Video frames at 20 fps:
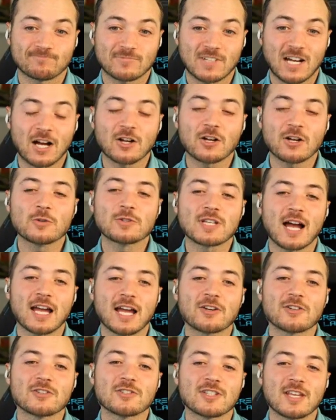I'll go
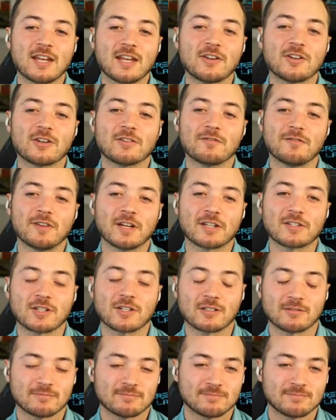Tiger, Xander, Viktor.